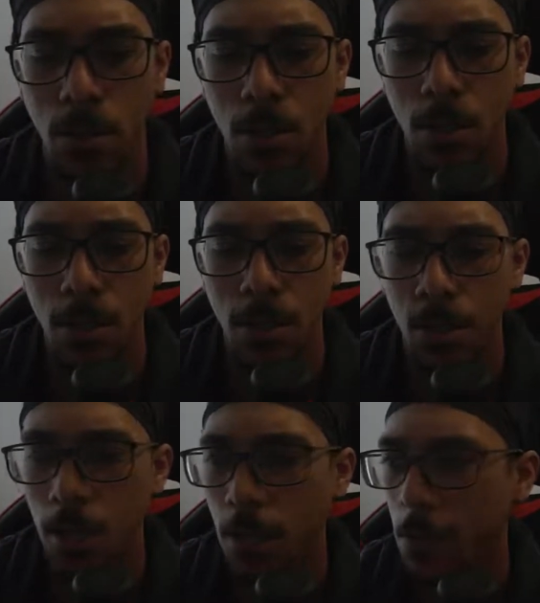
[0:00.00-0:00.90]
it's
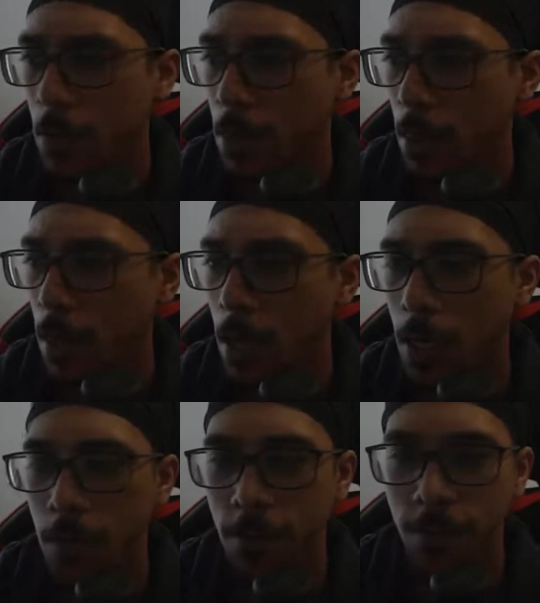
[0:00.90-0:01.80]
kind of like a
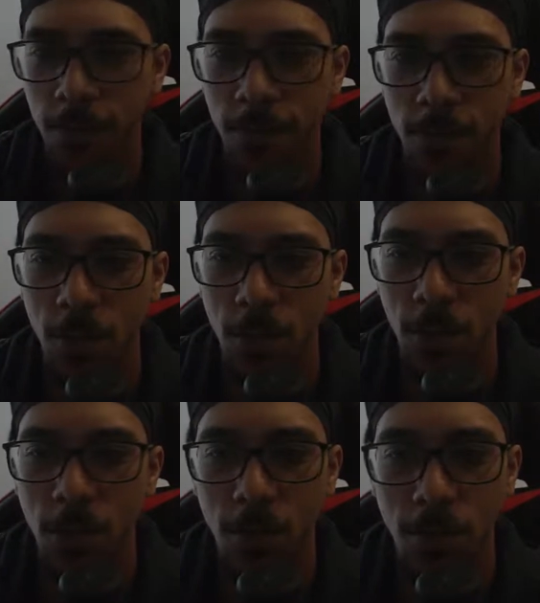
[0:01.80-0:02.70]
live journal,